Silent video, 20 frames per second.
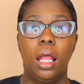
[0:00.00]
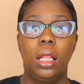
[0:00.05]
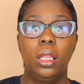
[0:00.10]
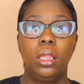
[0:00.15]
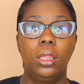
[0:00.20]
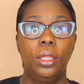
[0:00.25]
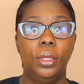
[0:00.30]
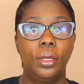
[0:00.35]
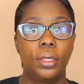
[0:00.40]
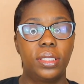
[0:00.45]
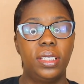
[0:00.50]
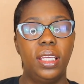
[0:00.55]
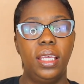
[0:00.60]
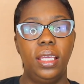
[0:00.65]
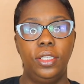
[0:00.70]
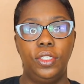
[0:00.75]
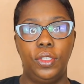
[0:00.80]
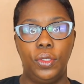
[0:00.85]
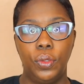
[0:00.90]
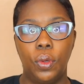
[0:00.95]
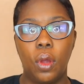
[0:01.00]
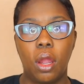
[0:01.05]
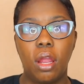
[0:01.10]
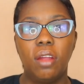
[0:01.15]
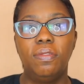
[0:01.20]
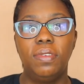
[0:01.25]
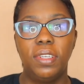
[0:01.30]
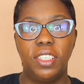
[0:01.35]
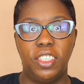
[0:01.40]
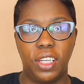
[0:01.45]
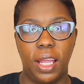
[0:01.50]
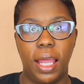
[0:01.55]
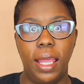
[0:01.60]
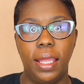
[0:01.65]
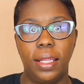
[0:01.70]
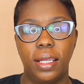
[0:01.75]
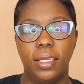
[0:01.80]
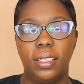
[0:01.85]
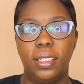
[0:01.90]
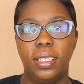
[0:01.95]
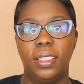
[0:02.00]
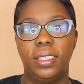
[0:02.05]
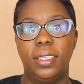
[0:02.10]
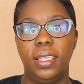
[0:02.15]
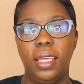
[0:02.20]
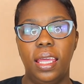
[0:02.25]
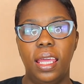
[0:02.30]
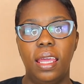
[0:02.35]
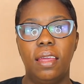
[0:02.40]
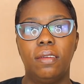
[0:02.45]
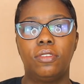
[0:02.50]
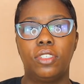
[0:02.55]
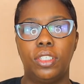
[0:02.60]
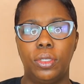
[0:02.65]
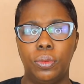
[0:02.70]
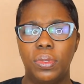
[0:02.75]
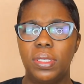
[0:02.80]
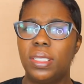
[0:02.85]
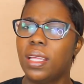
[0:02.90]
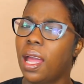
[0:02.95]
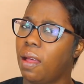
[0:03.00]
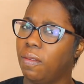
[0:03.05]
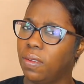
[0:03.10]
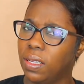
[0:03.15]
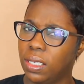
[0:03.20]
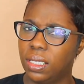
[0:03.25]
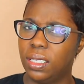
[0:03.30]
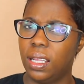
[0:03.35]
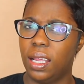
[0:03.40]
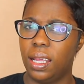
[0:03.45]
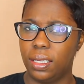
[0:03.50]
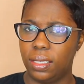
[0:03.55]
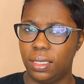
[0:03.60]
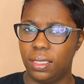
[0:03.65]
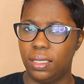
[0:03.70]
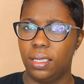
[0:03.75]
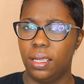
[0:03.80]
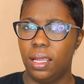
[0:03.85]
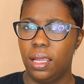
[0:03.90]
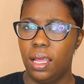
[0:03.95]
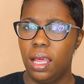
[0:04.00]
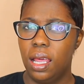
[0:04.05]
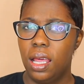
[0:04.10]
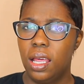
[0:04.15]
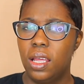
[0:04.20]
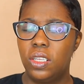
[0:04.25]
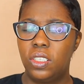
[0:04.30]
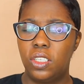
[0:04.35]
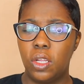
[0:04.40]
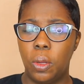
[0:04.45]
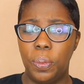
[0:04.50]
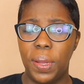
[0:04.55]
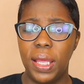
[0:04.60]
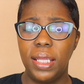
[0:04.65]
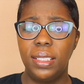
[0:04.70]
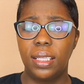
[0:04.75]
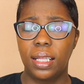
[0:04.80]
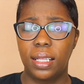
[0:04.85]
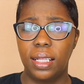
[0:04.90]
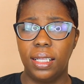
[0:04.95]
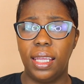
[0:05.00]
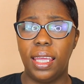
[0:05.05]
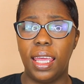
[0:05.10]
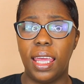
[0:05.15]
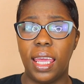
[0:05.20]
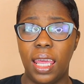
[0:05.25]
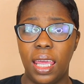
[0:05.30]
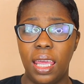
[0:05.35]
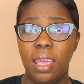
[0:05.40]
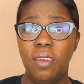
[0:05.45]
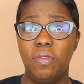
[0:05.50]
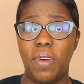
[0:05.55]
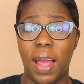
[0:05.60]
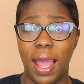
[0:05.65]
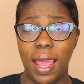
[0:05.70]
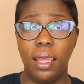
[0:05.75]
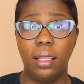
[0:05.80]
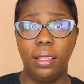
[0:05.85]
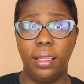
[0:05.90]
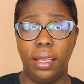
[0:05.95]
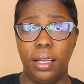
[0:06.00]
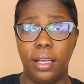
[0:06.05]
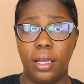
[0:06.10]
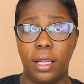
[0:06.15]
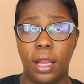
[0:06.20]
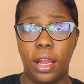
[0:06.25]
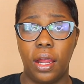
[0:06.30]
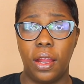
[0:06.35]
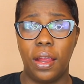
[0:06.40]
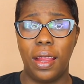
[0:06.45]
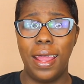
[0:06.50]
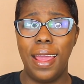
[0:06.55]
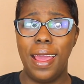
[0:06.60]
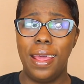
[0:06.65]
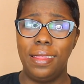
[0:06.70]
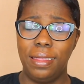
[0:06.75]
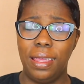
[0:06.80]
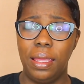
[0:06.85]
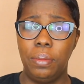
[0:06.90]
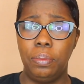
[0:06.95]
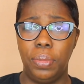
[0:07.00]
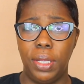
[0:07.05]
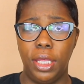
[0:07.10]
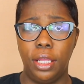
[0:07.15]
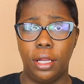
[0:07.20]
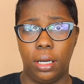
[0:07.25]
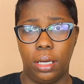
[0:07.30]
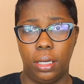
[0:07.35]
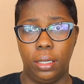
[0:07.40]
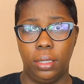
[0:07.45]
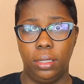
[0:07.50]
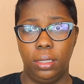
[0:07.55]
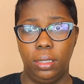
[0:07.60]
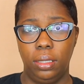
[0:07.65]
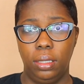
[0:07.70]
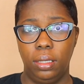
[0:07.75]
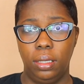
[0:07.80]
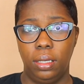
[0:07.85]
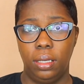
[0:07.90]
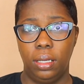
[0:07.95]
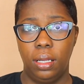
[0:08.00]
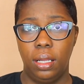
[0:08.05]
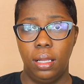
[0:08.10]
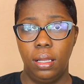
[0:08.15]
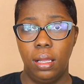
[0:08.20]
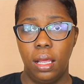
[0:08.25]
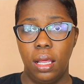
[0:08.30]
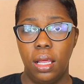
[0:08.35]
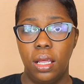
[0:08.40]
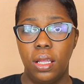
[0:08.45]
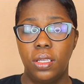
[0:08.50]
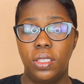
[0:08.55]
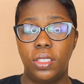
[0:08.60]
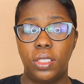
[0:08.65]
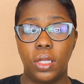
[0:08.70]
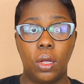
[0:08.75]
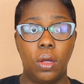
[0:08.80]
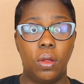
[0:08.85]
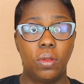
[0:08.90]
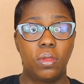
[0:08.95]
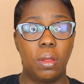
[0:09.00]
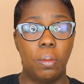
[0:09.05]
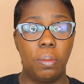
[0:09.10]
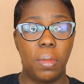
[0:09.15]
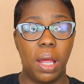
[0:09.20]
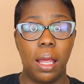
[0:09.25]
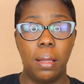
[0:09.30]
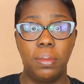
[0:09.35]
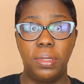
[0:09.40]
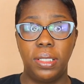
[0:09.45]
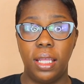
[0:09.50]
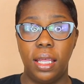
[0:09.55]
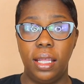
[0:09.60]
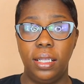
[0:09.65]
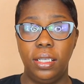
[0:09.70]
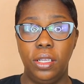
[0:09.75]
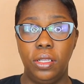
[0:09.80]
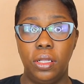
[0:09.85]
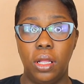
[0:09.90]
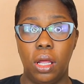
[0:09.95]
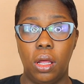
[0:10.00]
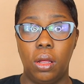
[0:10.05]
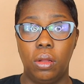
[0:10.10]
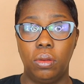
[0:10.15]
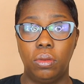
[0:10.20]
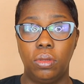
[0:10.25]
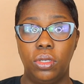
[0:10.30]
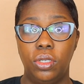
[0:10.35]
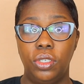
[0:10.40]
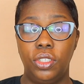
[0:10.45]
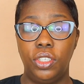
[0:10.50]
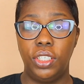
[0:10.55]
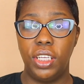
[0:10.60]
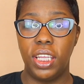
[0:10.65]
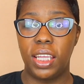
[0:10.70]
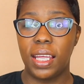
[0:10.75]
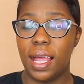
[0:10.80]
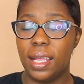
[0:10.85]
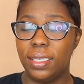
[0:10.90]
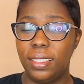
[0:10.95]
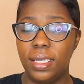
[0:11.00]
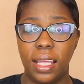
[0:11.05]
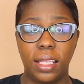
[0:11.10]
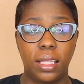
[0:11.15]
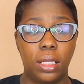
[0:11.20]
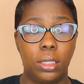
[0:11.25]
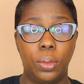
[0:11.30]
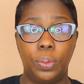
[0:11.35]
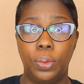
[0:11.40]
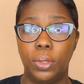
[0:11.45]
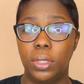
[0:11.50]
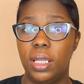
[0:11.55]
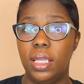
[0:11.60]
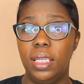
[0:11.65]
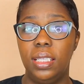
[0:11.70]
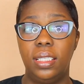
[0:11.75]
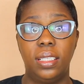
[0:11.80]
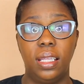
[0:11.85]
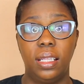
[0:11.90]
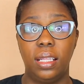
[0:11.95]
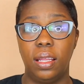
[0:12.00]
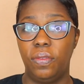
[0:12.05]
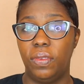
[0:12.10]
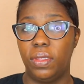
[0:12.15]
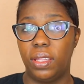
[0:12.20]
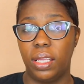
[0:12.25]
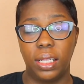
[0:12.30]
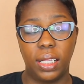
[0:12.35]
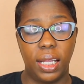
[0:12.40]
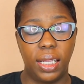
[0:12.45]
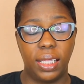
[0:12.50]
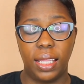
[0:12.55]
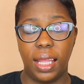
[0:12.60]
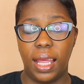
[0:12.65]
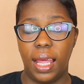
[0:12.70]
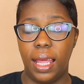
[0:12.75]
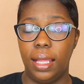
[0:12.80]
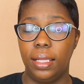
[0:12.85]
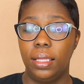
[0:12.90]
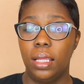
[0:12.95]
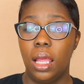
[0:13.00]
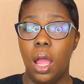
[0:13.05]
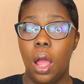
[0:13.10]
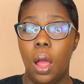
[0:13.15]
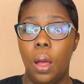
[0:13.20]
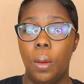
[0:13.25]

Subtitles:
looked into her vagina to see if she was having sex. So basically, he violated her and then beat her. So the mom said, you know, she contacted the police and everything like that.